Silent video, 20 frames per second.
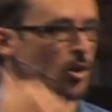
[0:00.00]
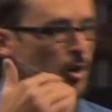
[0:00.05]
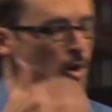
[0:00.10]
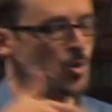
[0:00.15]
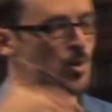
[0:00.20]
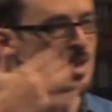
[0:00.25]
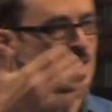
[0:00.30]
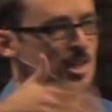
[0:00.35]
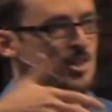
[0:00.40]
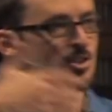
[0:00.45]
So,
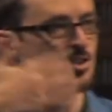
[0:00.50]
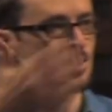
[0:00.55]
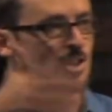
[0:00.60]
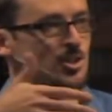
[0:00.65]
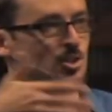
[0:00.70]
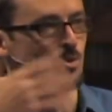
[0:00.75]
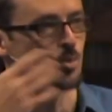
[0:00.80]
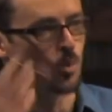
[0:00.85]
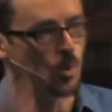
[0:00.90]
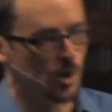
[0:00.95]
who is
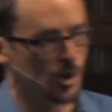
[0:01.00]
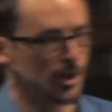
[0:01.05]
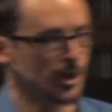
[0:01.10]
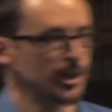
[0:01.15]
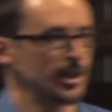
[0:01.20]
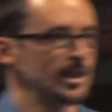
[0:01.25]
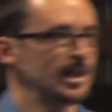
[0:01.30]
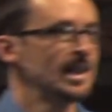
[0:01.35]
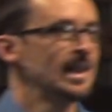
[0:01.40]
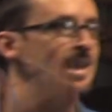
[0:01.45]
this
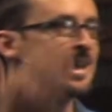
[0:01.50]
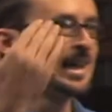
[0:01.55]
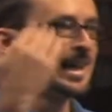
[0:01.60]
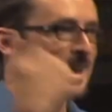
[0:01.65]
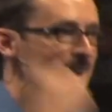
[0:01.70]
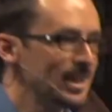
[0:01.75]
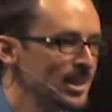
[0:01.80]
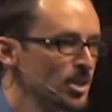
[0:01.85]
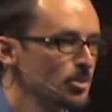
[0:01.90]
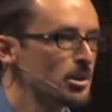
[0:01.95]
Word?
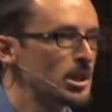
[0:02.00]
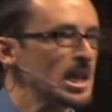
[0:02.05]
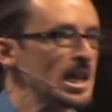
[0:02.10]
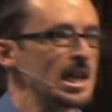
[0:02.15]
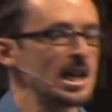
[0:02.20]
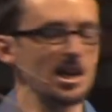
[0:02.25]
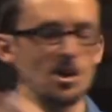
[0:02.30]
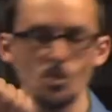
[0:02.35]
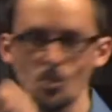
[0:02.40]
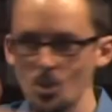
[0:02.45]
In the
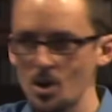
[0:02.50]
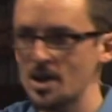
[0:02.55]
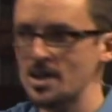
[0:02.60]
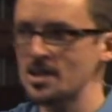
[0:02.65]
beginning